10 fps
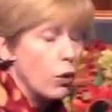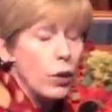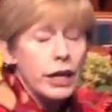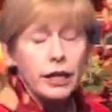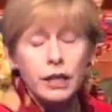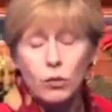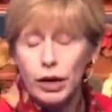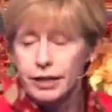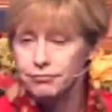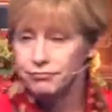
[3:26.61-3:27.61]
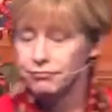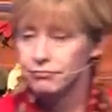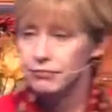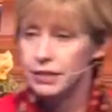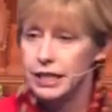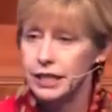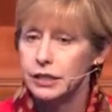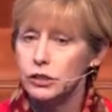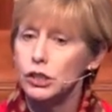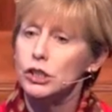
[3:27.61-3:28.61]
I went anyway,
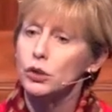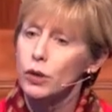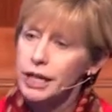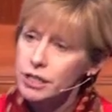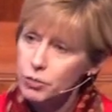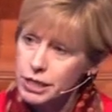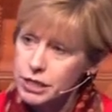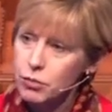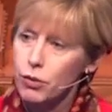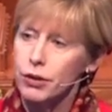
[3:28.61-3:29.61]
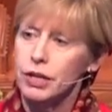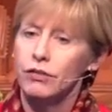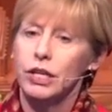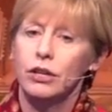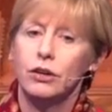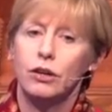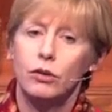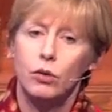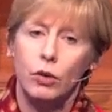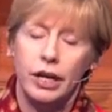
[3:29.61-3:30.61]
and she tried to be supportive in her
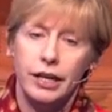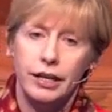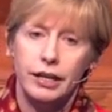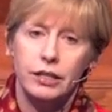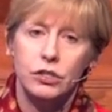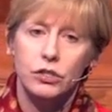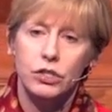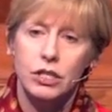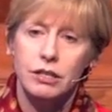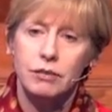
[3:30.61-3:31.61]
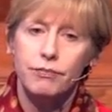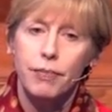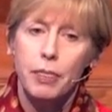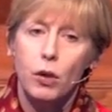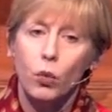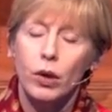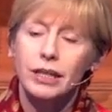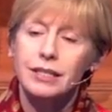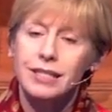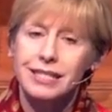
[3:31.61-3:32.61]
own way, and she
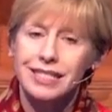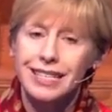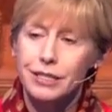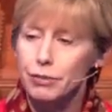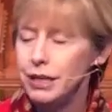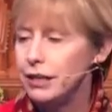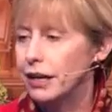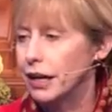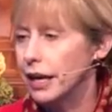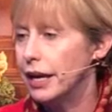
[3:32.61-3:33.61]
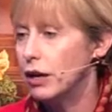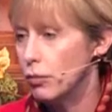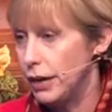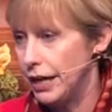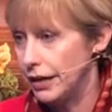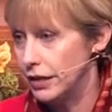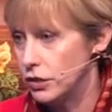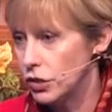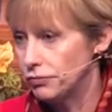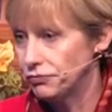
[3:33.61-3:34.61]
wanted to send me a care
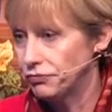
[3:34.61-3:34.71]
package.